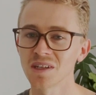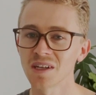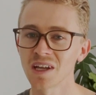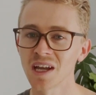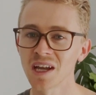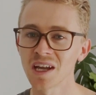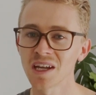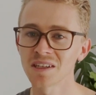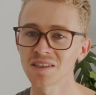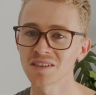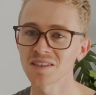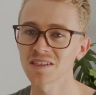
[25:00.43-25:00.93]

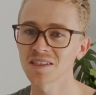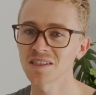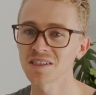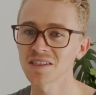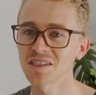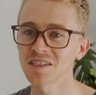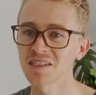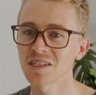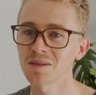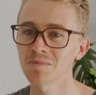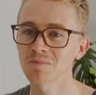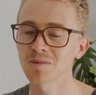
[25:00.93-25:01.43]
aren't
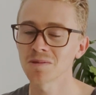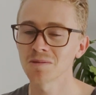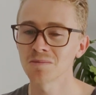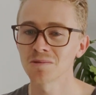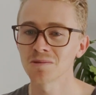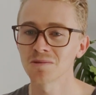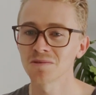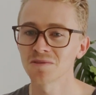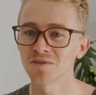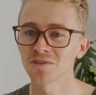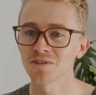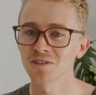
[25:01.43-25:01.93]

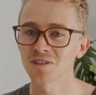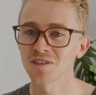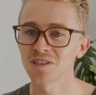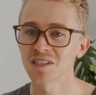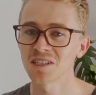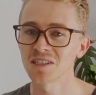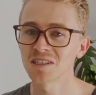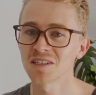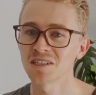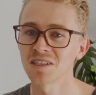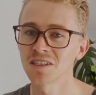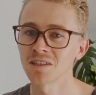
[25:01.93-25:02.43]
acceptable for a
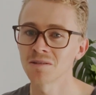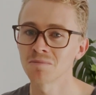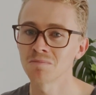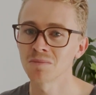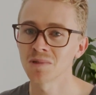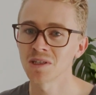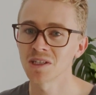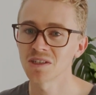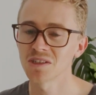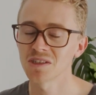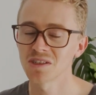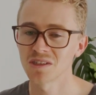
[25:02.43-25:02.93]
DTM
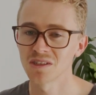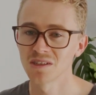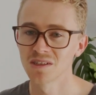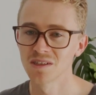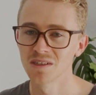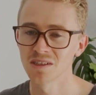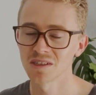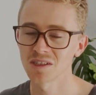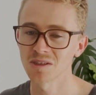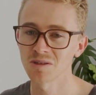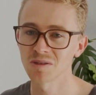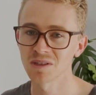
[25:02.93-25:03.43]
mesh.
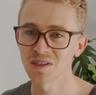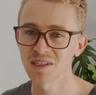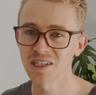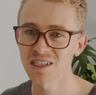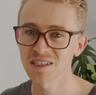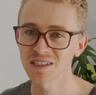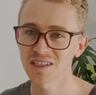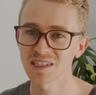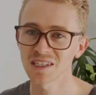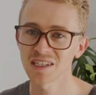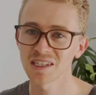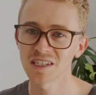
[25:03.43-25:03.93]
So in
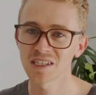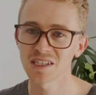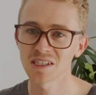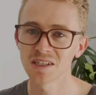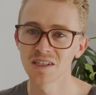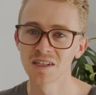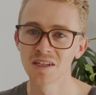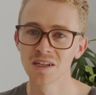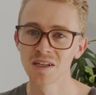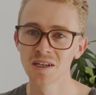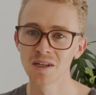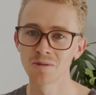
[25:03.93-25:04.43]
that case,
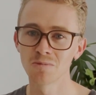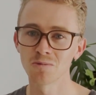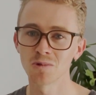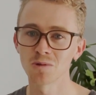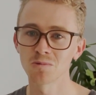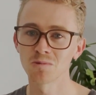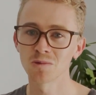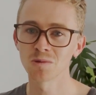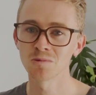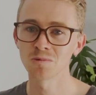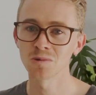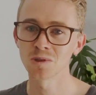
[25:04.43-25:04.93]

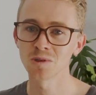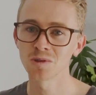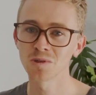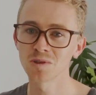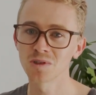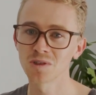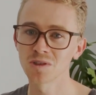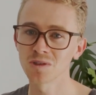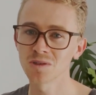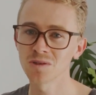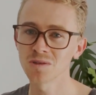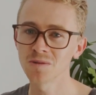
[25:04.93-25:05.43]
what we will
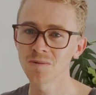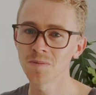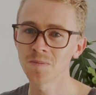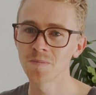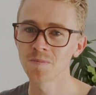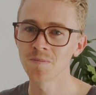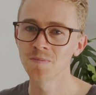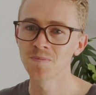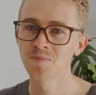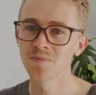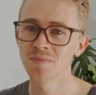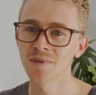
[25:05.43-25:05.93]
do
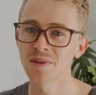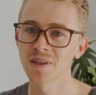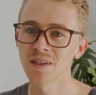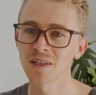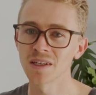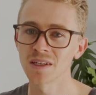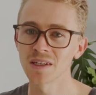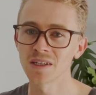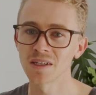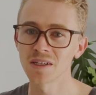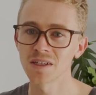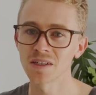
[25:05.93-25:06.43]

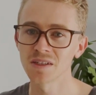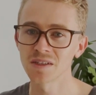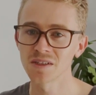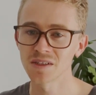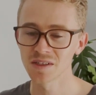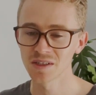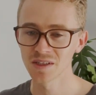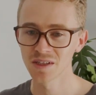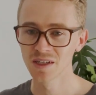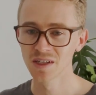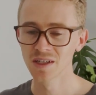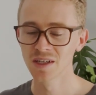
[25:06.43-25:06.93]

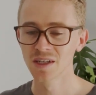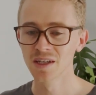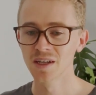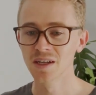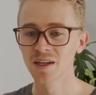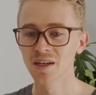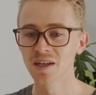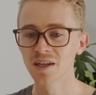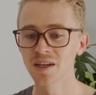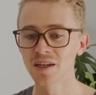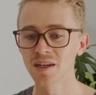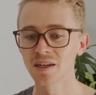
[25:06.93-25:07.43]
is
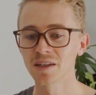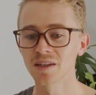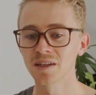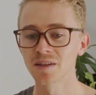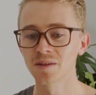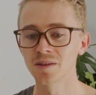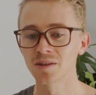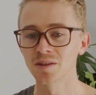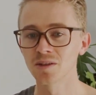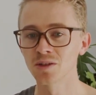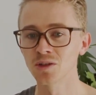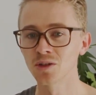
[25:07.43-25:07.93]

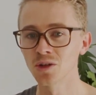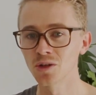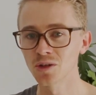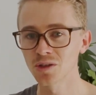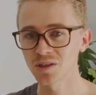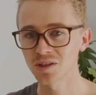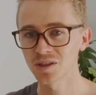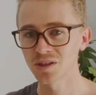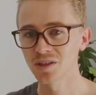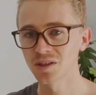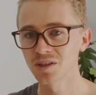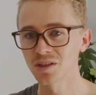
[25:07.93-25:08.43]

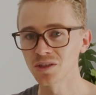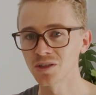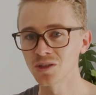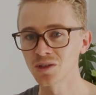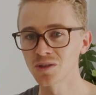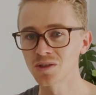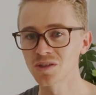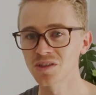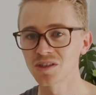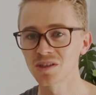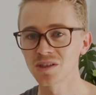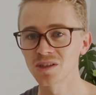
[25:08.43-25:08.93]
not
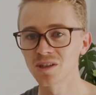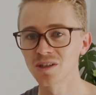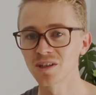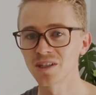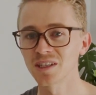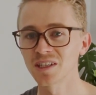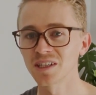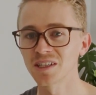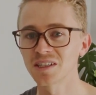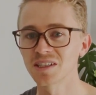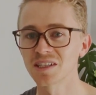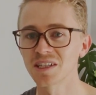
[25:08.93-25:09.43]
use the
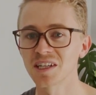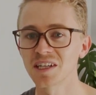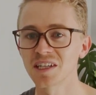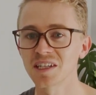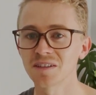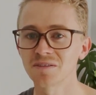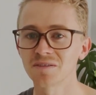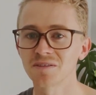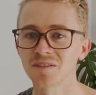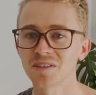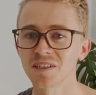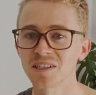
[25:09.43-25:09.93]
LiDAR
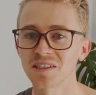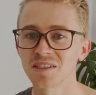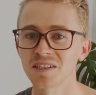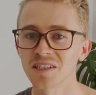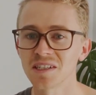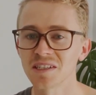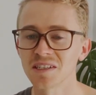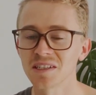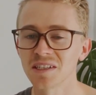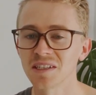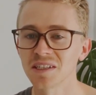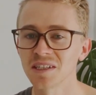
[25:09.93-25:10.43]
data for that
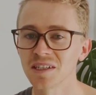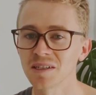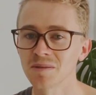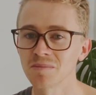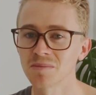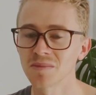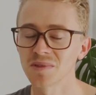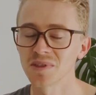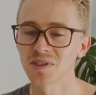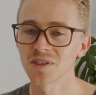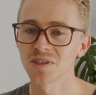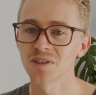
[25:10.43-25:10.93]

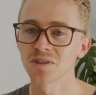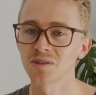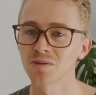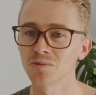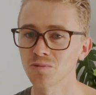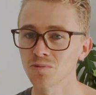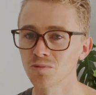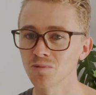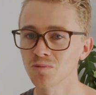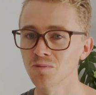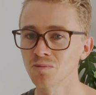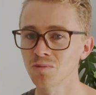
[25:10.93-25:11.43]
DTM. So
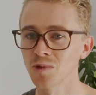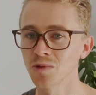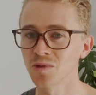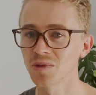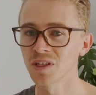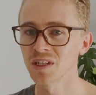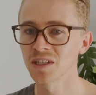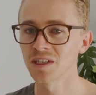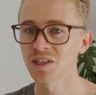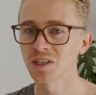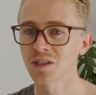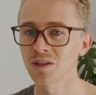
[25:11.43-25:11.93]
we'll
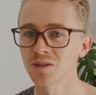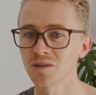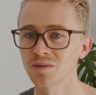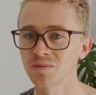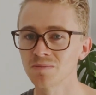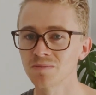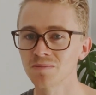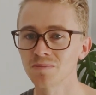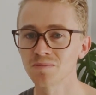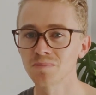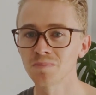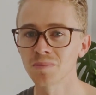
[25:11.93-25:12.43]
then go and
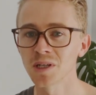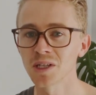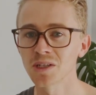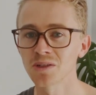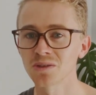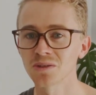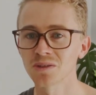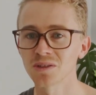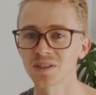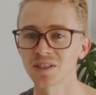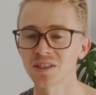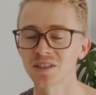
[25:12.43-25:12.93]

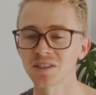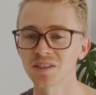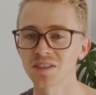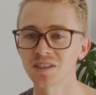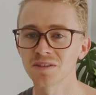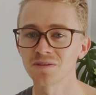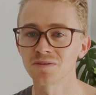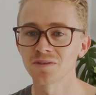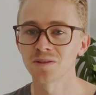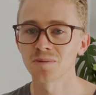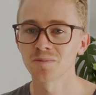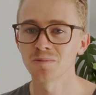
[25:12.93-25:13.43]
measure it in a
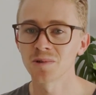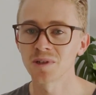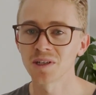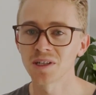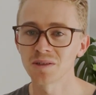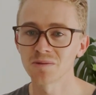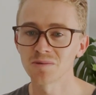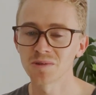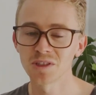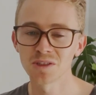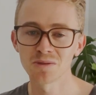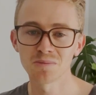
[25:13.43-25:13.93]
different
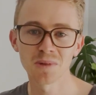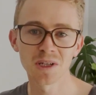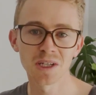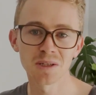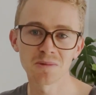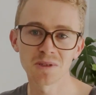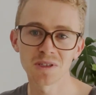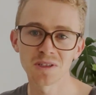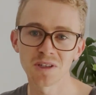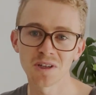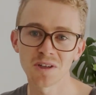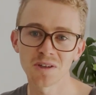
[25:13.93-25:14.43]
way, which may
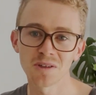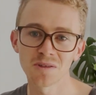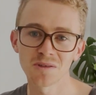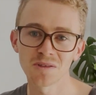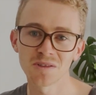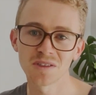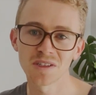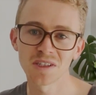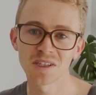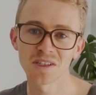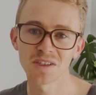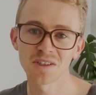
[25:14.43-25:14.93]
be total
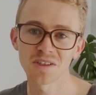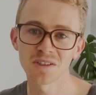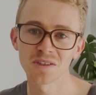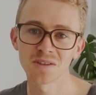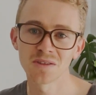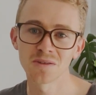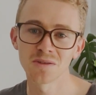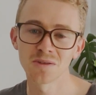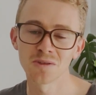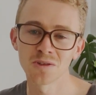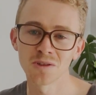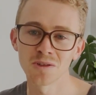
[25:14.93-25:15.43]

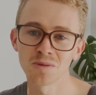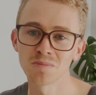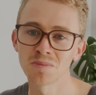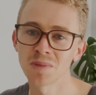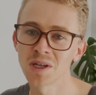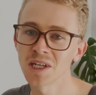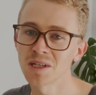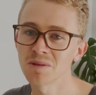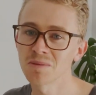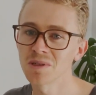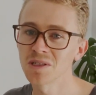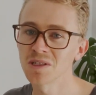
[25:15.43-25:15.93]
station, or it
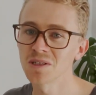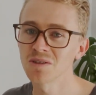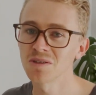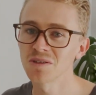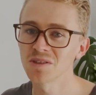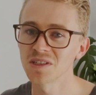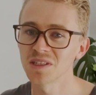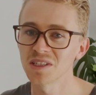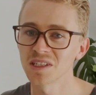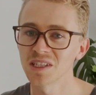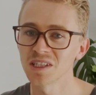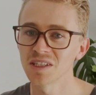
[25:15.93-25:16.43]
may be
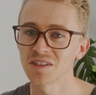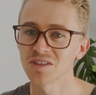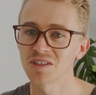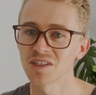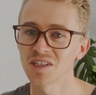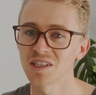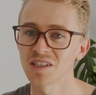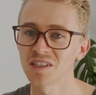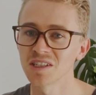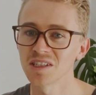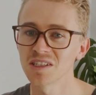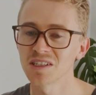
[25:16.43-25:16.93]
using our
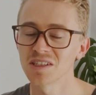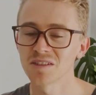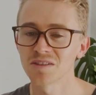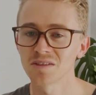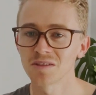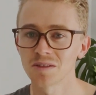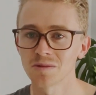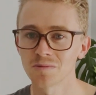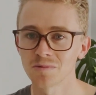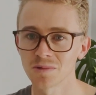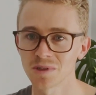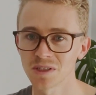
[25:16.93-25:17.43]

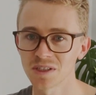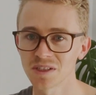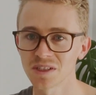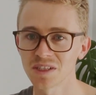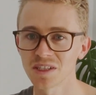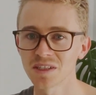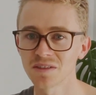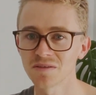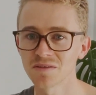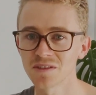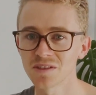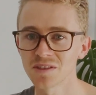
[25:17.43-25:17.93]
GNSS
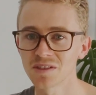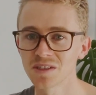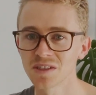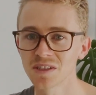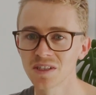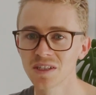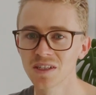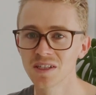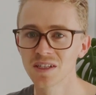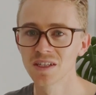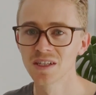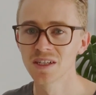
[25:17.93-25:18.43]
receivers,
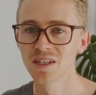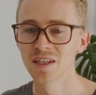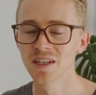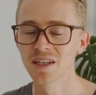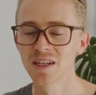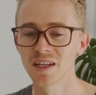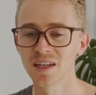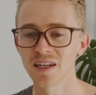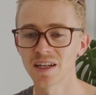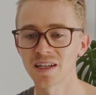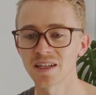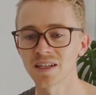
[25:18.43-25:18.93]

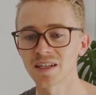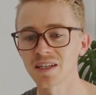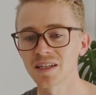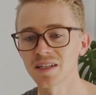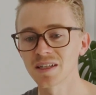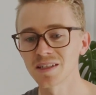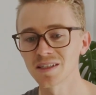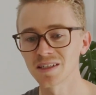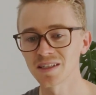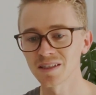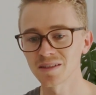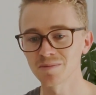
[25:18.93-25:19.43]

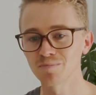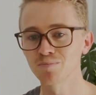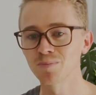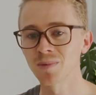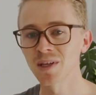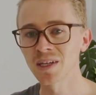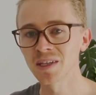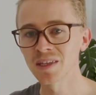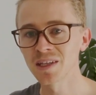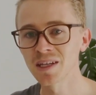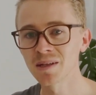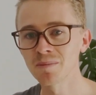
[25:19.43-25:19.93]

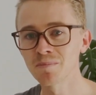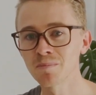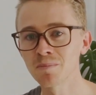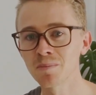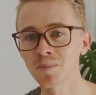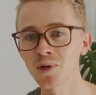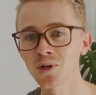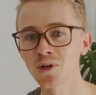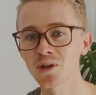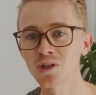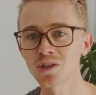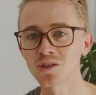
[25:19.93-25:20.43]
and then
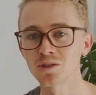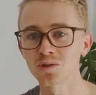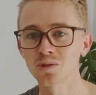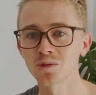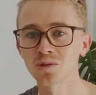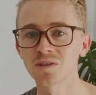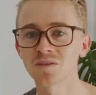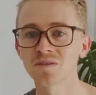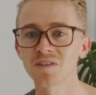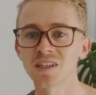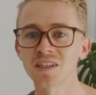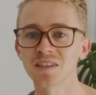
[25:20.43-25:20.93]
merge
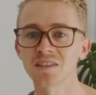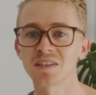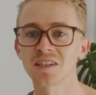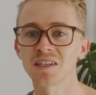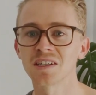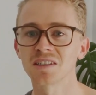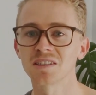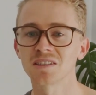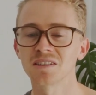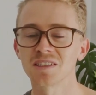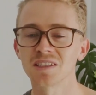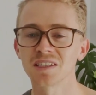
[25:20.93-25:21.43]
all of that
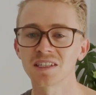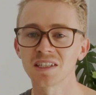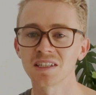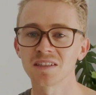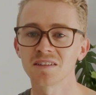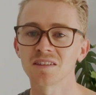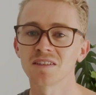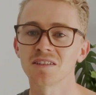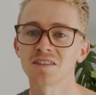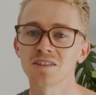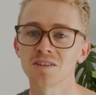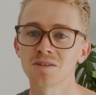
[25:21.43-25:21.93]
data
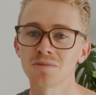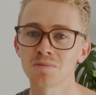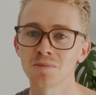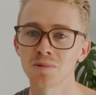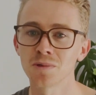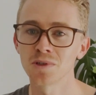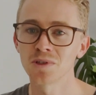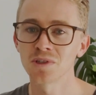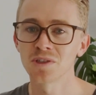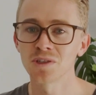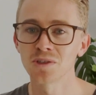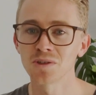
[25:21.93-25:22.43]
together to
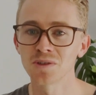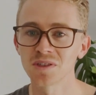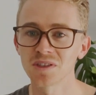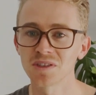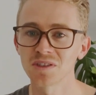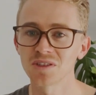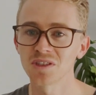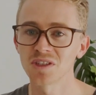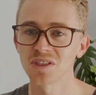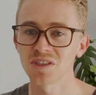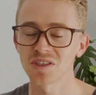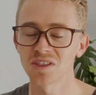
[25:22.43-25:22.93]
produce
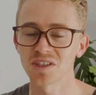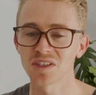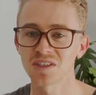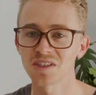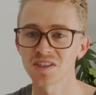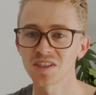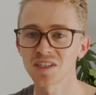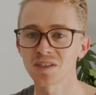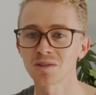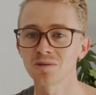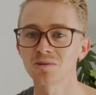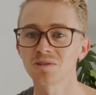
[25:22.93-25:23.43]
just a
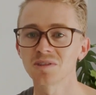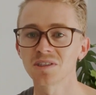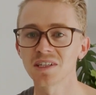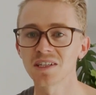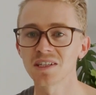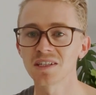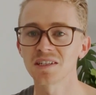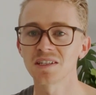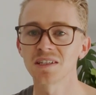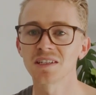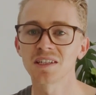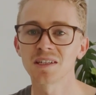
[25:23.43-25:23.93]
single
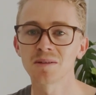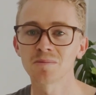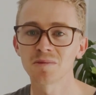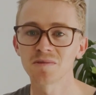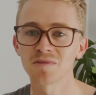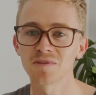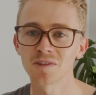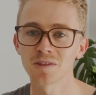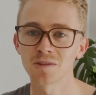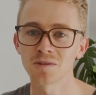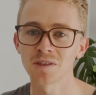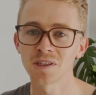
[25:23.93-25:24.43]
DTM
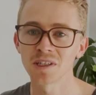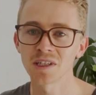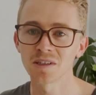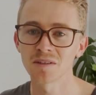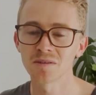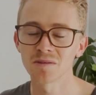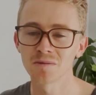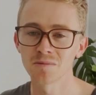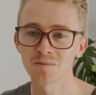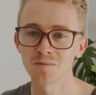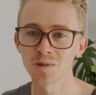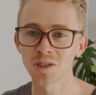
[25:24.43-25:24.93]
of the
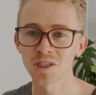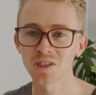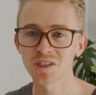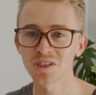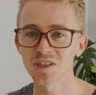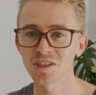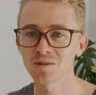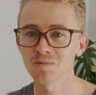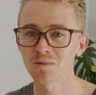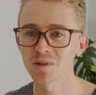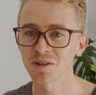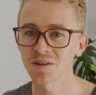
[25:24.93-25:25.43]
ground, which
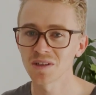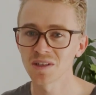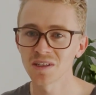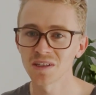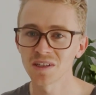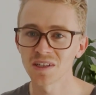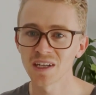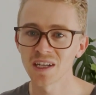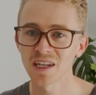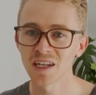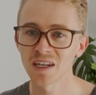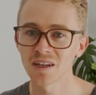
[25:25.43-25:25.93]
is
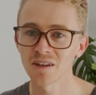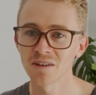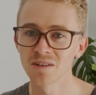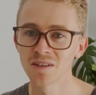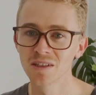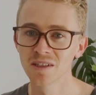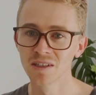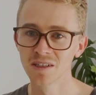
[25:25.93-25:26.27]
within our